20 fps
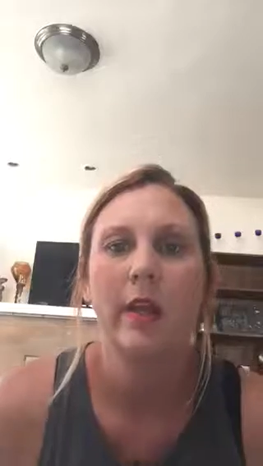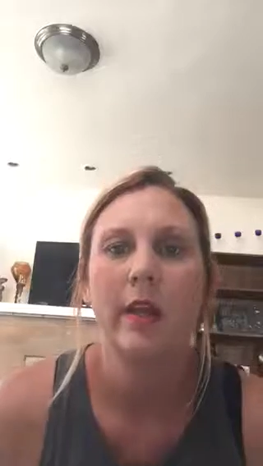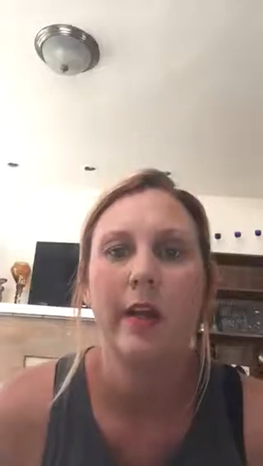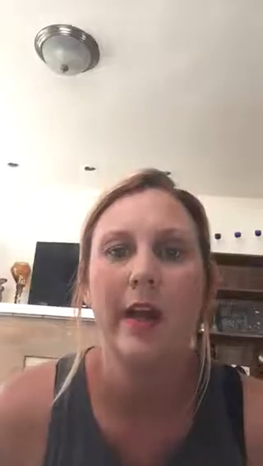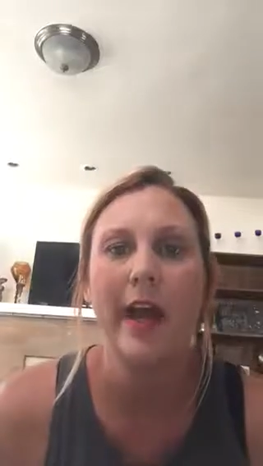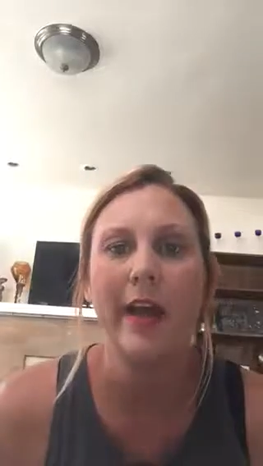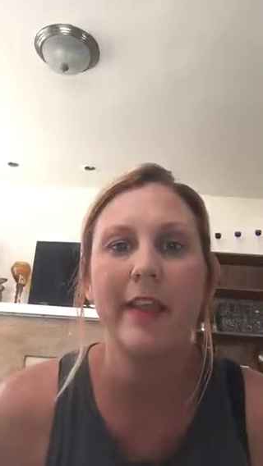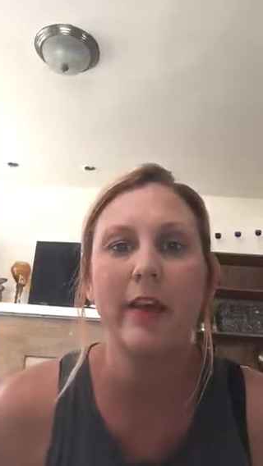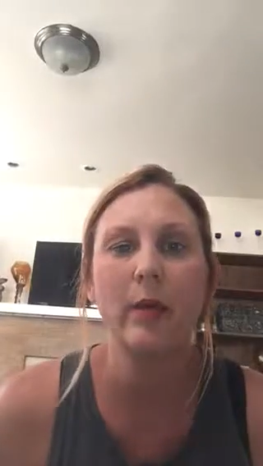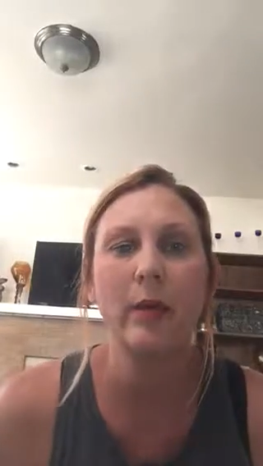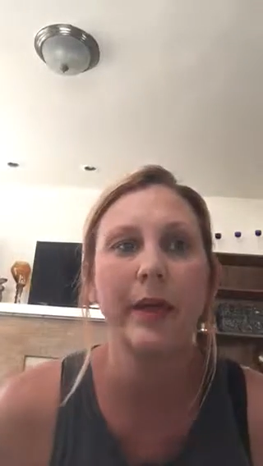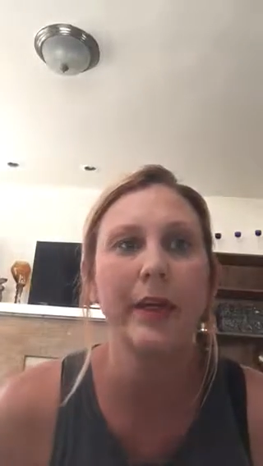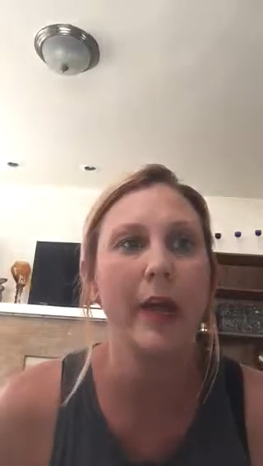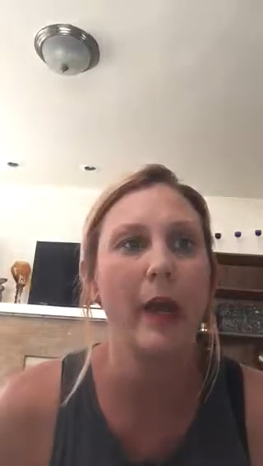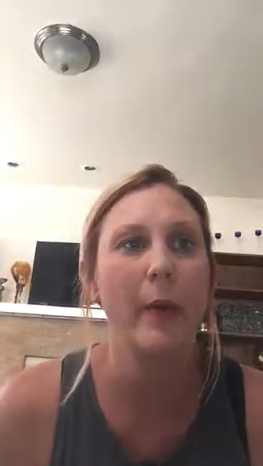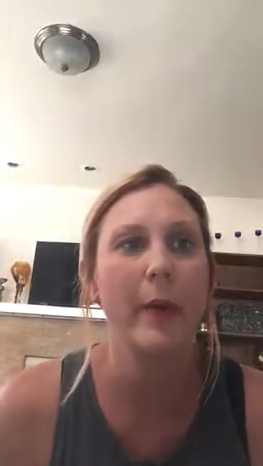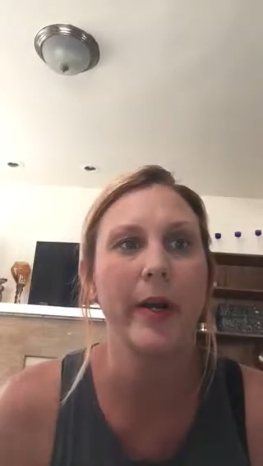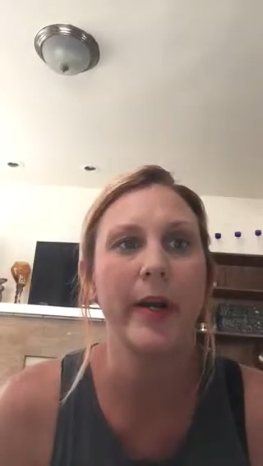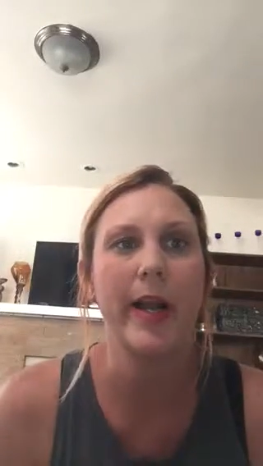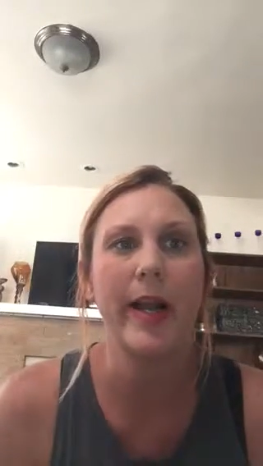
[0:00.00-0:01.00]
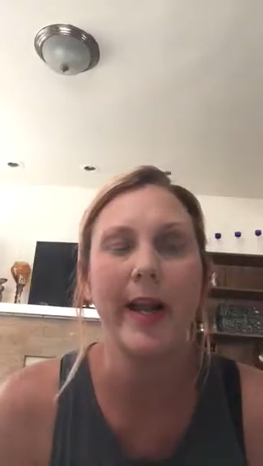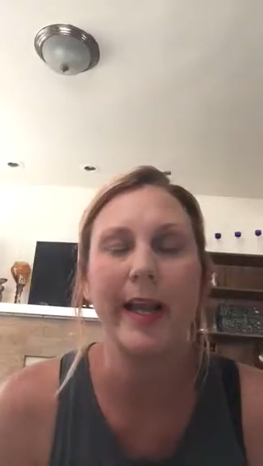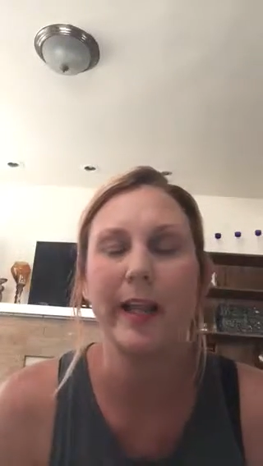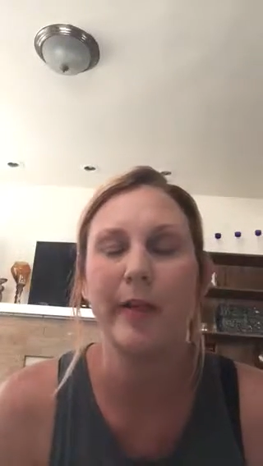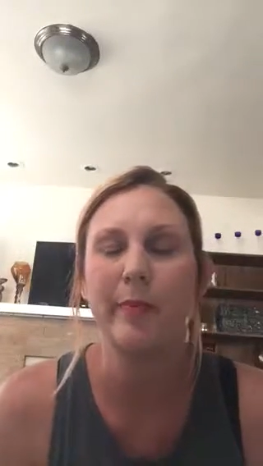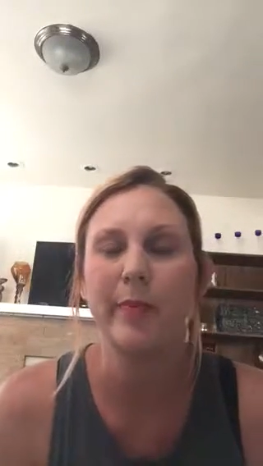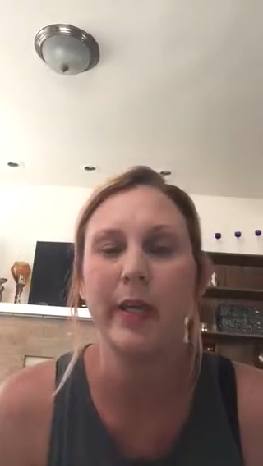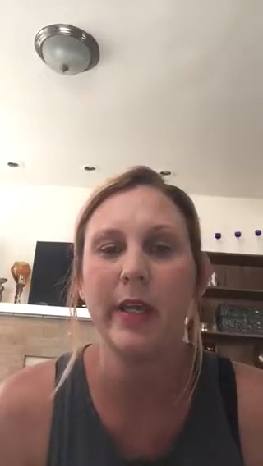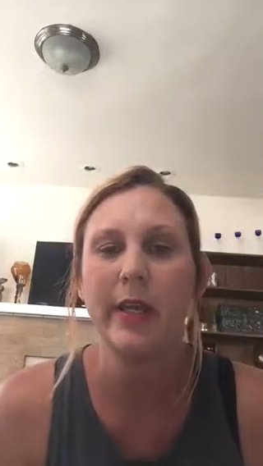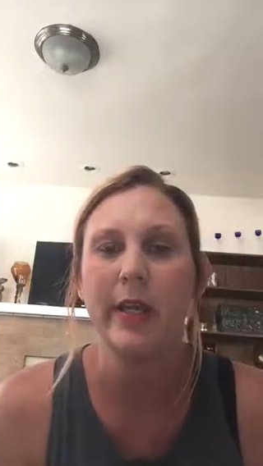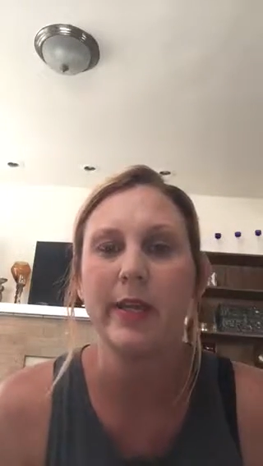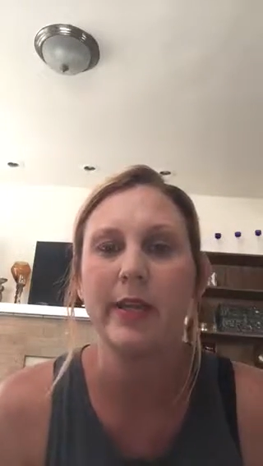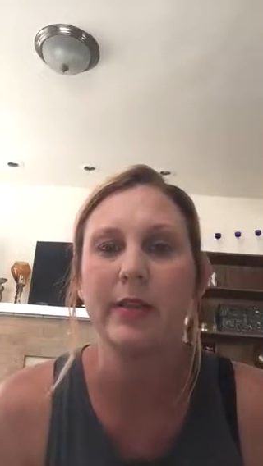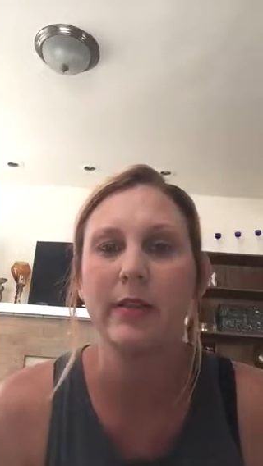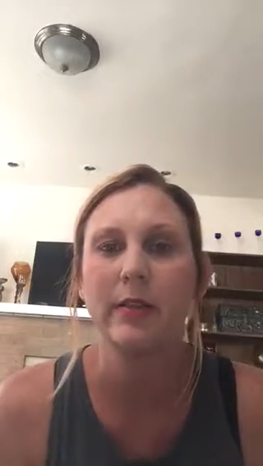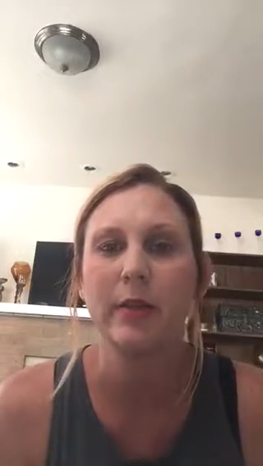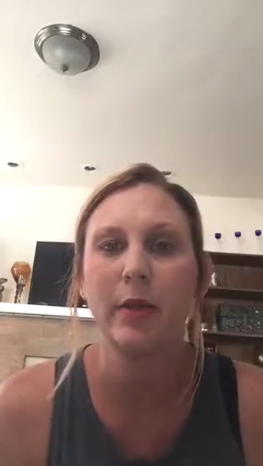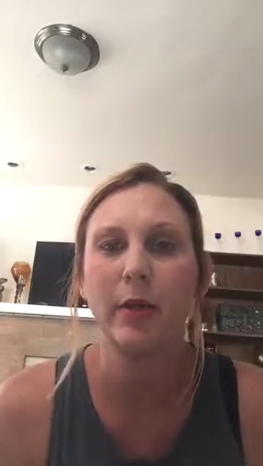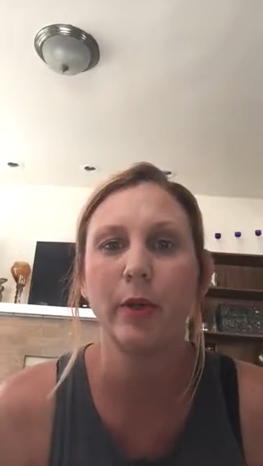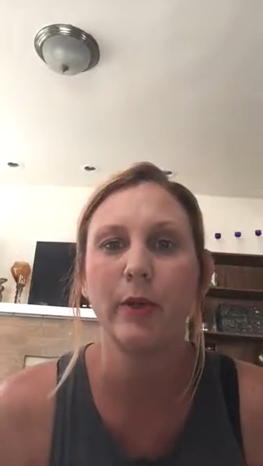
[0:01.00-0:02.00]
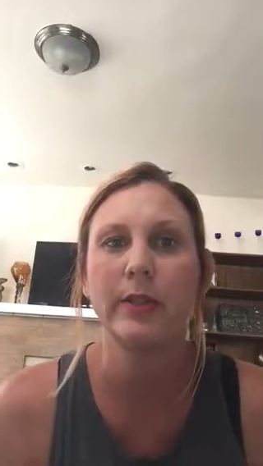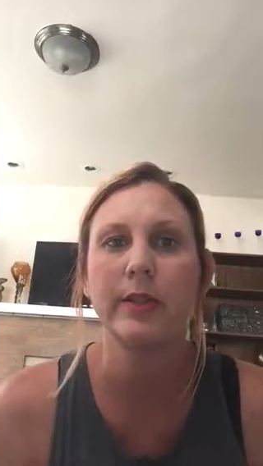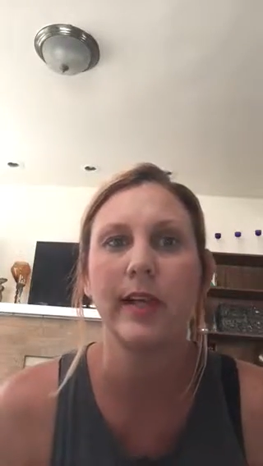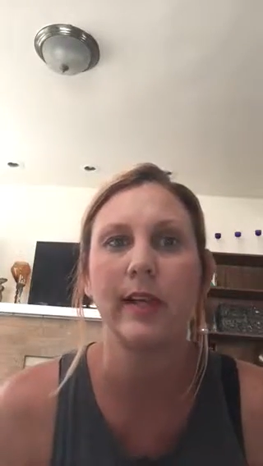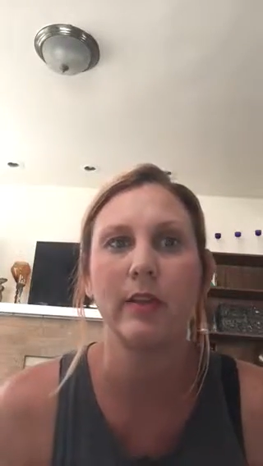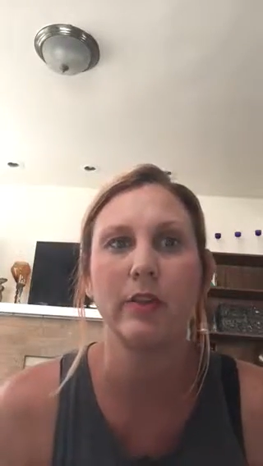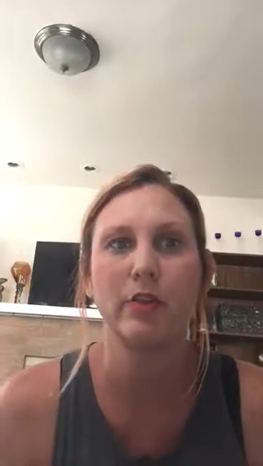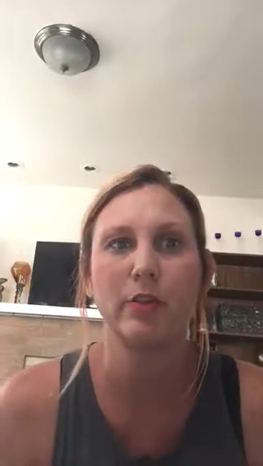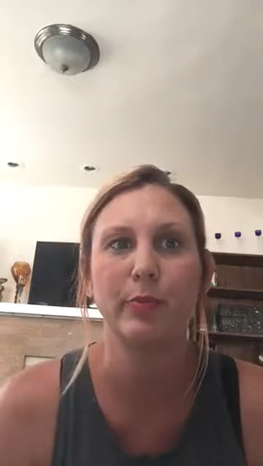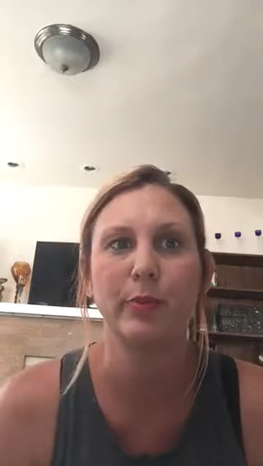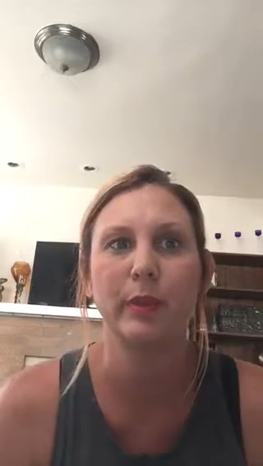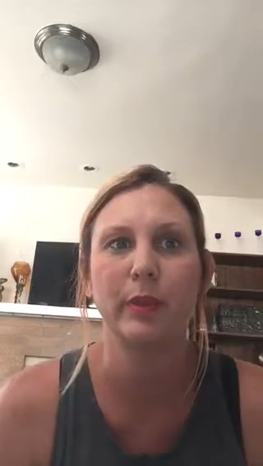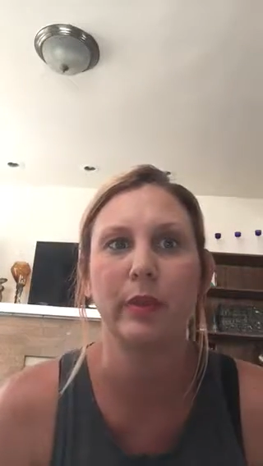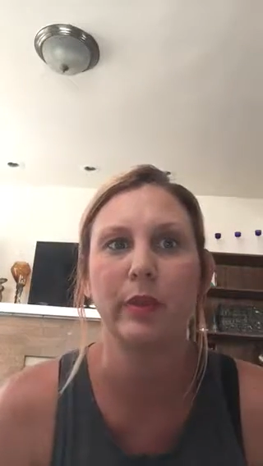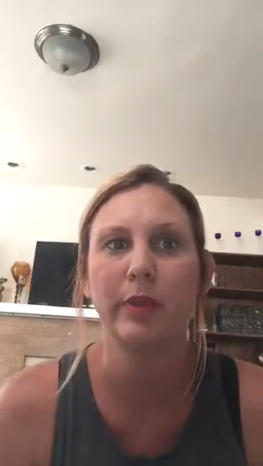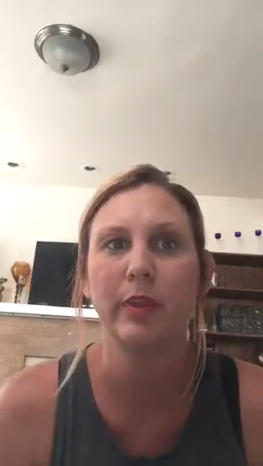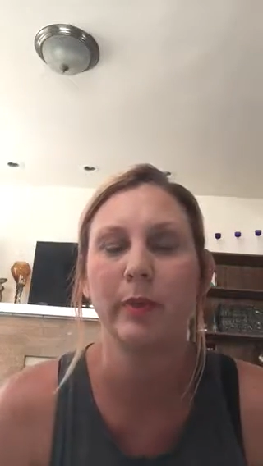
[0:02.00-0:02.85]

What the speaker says: Now that we know what an IEP is, who is eligible,